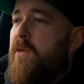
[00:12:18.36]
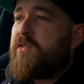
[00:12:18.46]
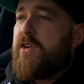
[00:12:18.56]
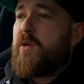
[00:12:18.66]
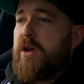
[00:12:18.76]

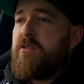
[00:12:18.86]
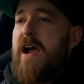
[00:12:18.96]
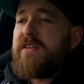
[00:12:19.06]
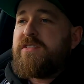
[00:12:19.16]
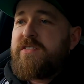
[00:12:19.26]
So I don't want to
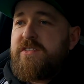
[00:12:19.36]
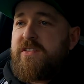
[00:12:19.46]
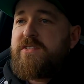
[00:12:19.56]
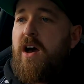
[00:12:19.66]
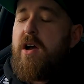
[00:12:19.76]
crash this because
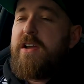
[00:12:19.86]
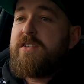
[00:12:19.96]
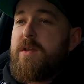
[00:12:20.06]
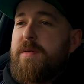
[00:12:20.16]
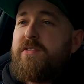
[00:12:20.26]
this car is
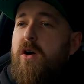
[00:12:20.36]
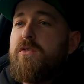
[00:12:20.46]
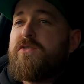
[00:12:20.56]
going to be sold